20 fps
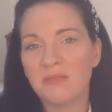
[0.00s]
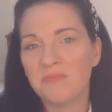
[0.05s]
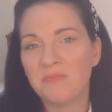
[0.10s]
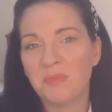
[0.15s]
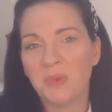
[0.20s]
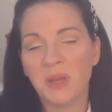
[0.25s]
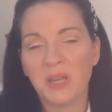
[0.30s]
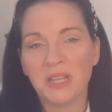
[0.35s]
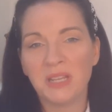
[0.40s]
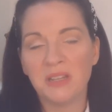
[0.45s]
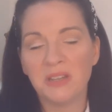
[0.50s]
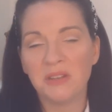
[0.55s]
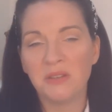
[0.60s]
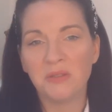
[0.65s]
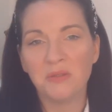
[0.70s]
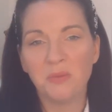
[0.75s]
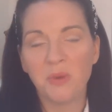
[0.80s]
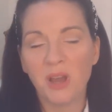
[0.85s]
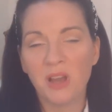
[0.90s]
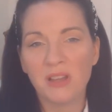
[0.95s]
put in
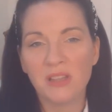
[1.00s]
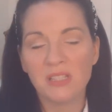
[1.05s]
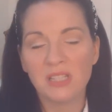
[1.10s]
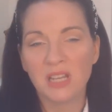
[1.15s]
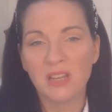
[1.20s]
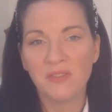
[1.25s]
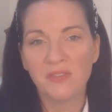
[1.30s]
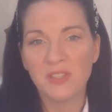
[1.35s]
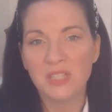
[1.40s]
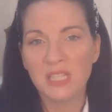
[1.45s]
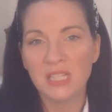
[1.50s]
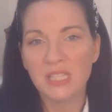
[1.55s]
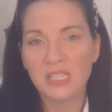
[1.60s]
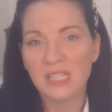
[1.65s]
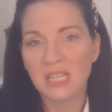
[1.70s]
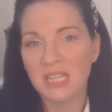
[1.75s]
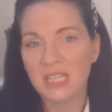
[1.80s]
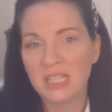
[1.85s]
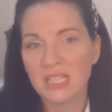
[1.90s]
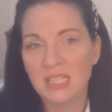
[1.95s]
new work
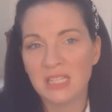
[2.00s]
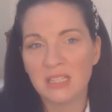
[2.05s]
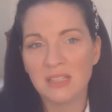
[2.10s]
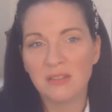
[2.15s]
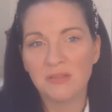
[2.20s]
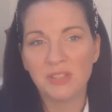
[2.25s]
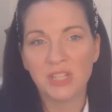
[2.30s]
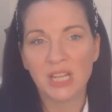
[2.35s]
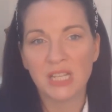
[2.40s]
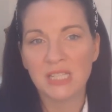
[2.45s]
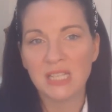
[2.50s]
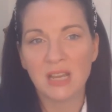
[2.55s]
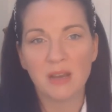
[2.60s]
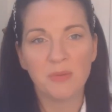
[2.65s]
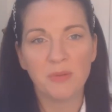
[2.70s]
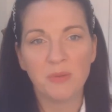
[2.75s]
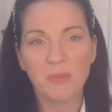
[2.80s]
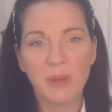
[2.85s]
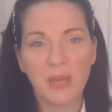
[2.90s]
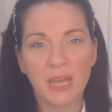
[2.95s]
surfaces and jazz it
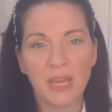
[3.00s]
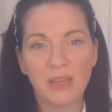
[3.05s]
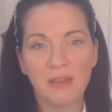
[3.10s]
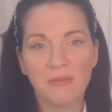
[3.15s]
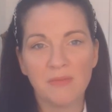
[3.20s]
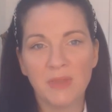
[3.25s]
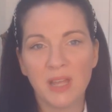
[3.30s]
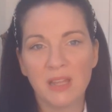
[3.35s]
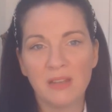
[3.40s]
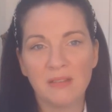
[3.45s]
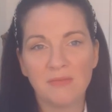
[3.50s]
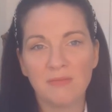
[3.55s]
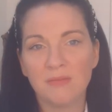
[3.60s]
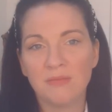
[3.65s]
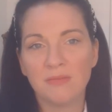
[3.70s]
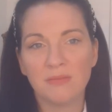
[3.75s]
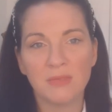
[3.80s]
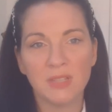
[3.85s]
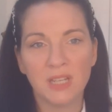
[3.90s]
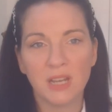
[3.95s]
up a bit,
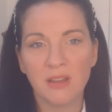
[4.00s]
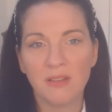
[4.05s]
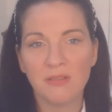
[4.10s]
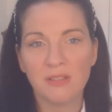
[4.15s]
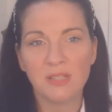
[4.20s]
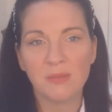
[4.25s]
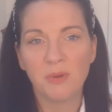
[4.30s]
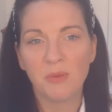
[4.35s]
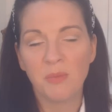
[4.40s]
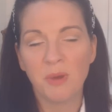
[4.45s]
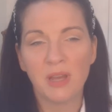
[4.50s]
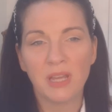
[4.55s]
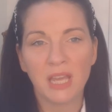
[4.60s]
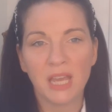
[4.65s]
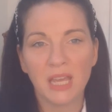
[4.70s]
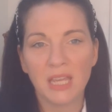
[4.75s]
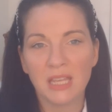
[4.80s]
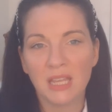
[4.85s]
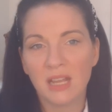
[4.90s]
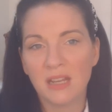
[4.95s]
then you know someone might
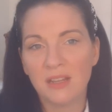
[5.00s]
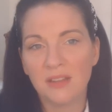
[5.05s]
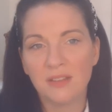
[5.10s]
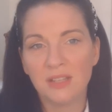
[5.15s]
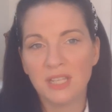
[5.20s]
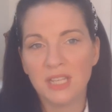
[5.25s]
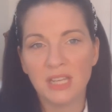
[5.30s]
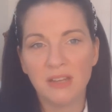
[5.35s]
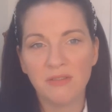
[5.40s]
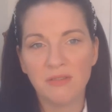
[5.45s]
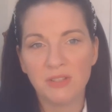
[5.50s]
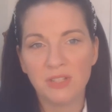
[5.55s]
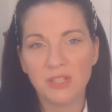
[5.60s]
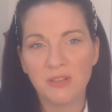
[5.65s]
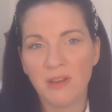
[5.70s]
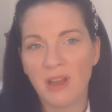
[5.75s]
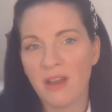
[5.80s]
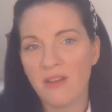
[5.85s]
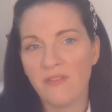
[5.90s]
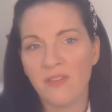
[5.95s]
get another year or
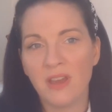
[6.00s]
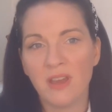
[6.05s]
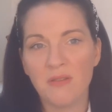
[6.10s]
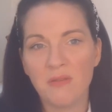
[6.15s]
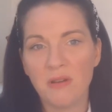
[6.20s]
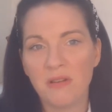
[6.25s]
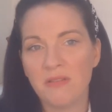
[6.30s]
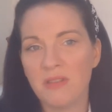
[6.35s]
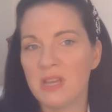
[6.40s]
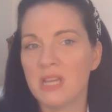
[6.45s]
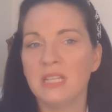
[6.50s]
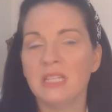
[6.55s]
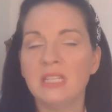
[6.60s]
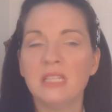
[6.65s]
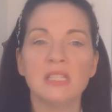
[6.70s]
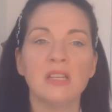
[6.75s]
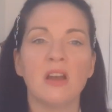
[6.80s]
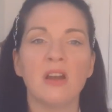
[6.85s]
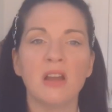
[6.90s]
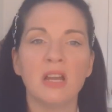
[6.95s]
two out of it while they
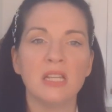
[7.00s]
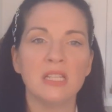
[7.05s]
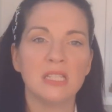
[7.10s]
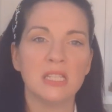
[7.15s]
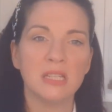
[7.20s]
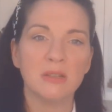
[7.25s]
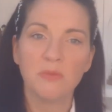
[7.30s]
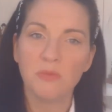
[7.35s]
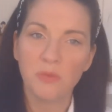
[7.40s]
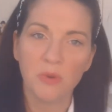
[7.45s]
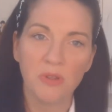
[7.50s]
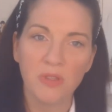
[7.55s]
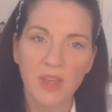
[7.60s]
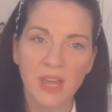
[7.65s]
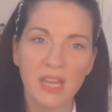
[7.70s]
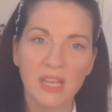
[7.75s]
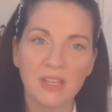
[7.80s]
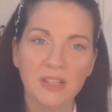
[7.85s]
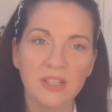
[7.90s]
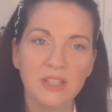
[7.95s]
decide what
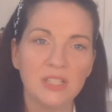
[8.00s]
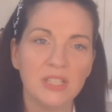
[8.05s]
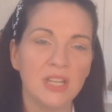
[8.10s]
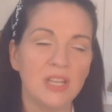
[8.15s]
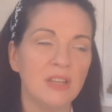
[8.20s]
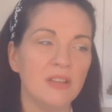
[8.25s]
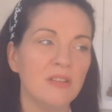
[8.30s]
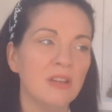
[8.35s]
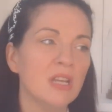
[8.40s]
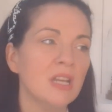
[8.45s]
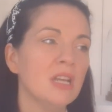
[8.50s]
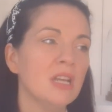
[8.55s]
they're going to do.